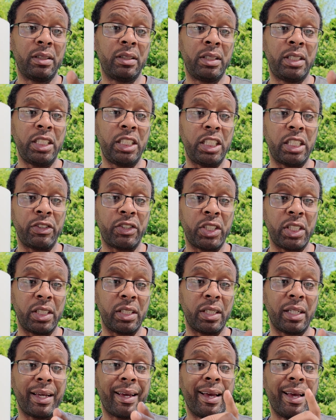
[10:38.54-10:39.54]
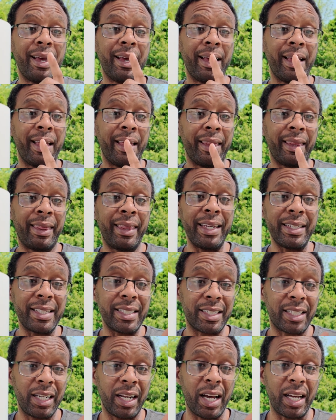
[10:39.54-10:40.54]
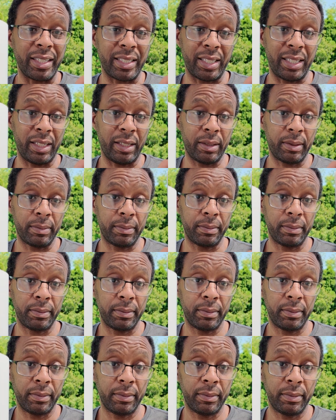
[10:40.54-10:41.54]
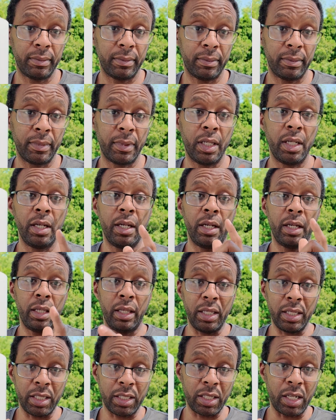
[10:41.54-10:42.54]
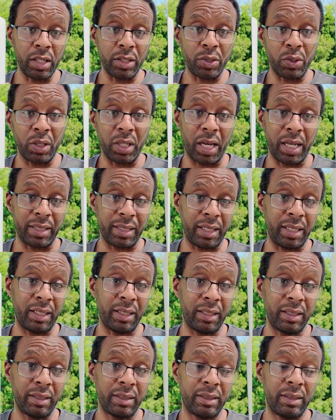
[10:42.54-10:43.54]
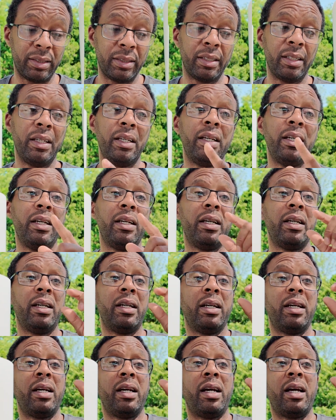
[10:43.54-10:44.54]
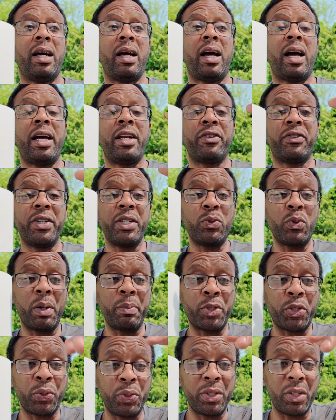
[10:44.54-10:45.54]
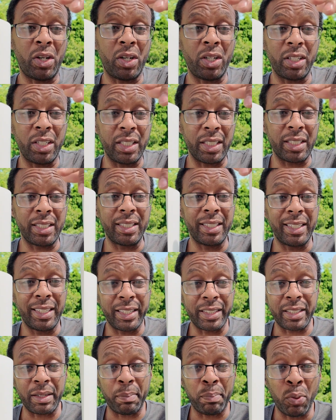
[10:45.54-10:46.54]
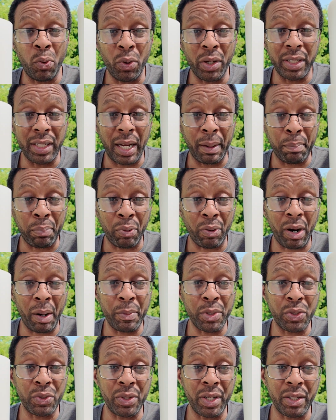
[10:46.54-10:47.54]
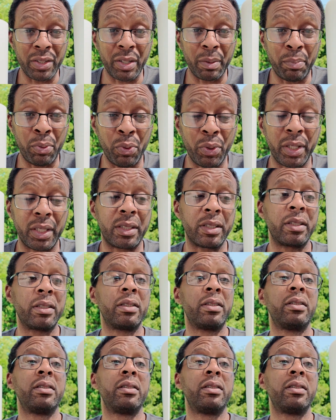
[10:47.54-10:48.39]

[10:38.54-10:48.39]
DTF sheet. This is glossy. This is also glossy. And the reason why I'm showing all of this, there's a point. I promise you there's a point.